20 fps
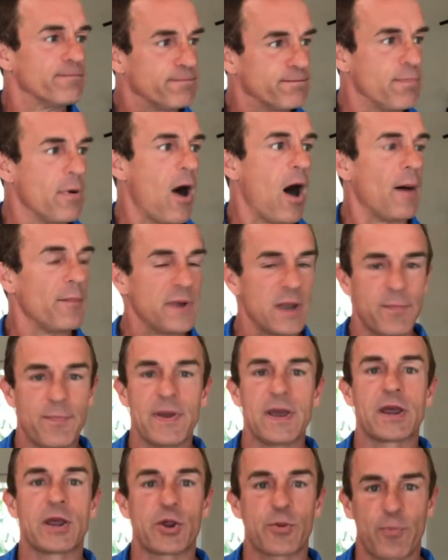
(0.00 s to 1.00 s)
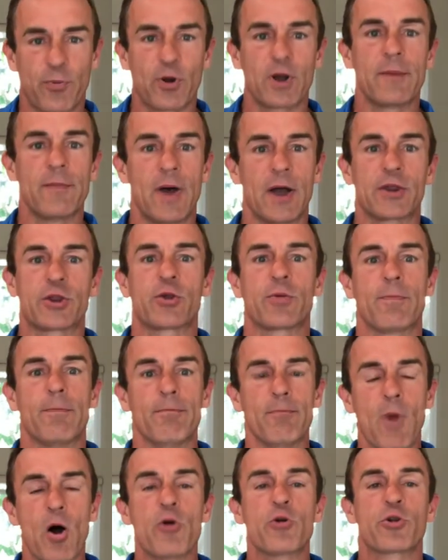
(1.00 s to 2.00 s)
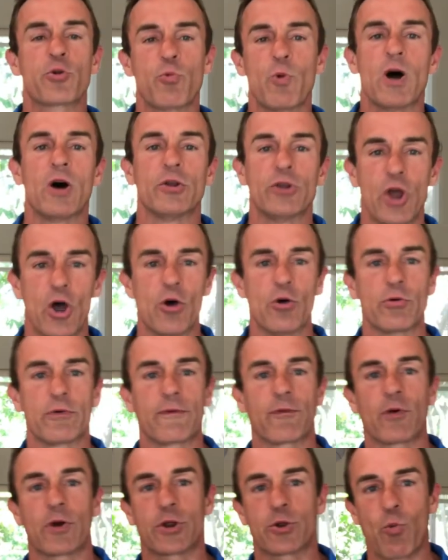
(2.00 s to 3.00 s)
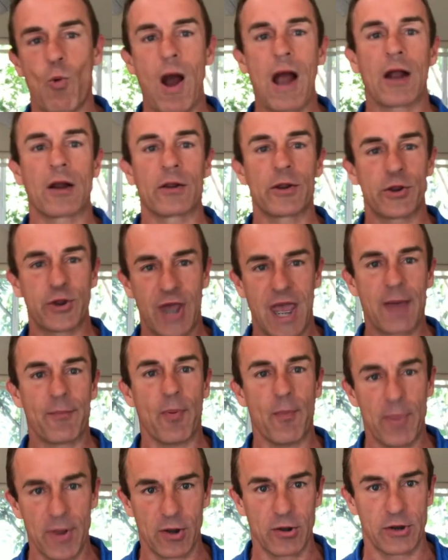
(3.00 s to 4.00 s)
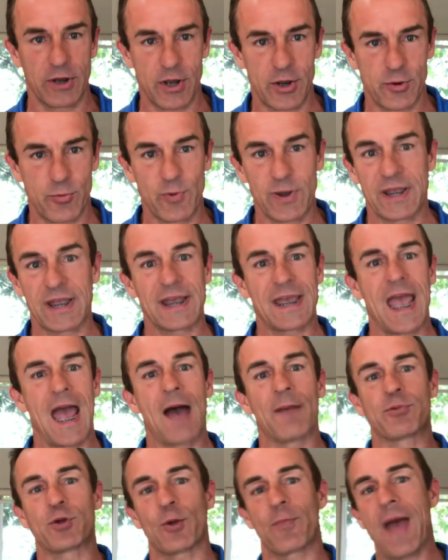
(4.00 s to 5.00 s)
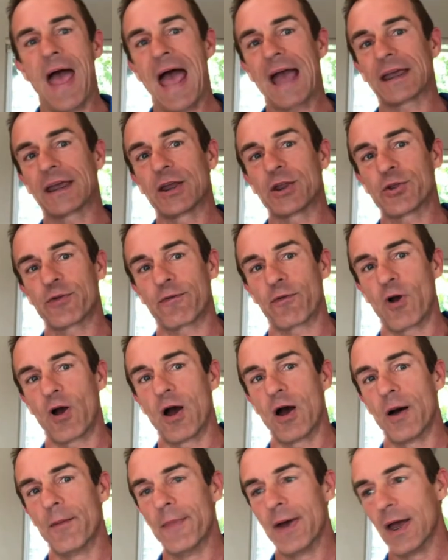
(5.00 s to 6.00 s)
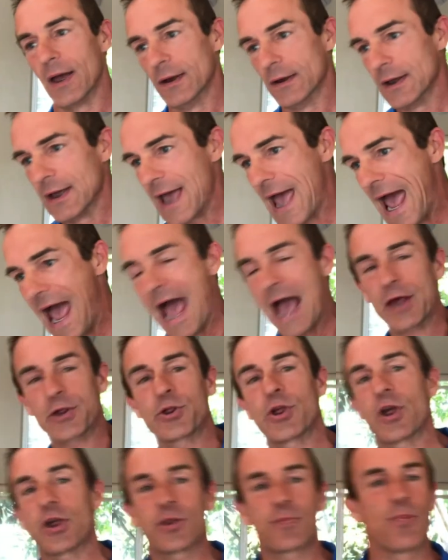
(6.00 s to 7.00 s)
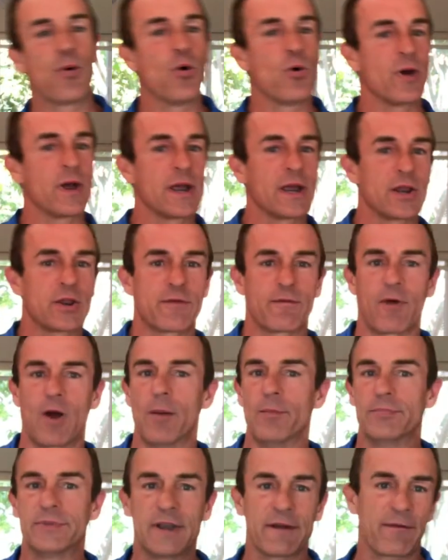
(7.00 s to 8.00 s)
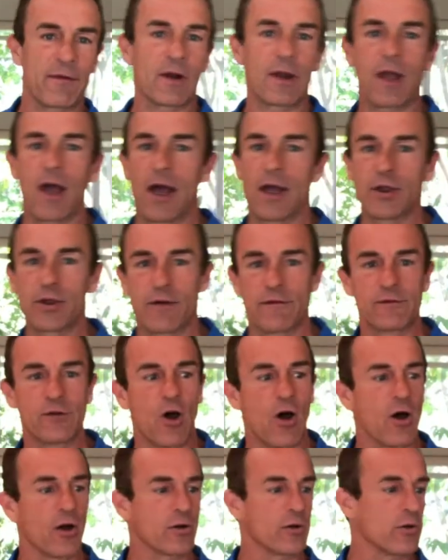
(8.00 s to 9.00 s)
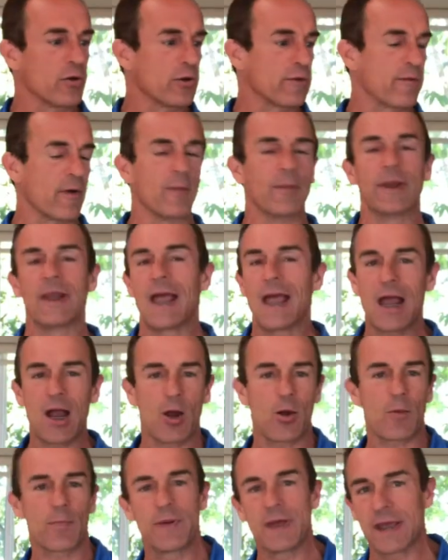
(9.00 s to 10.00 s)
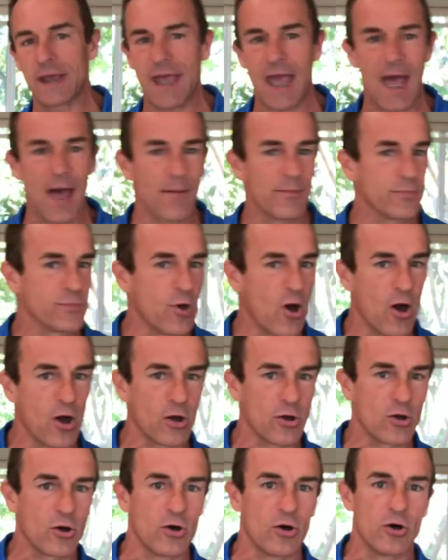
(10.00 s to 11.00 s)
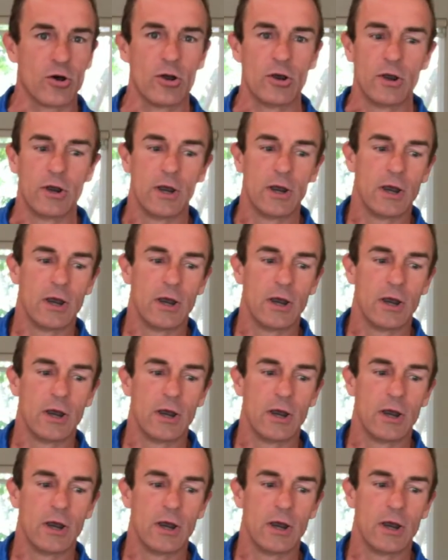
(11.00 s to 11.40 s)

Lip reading: Omnipeek is pretty much most well known for its wireless capabilities. We can capture packets from access points, from different kinds of dongles, from an AirPCAP dongle.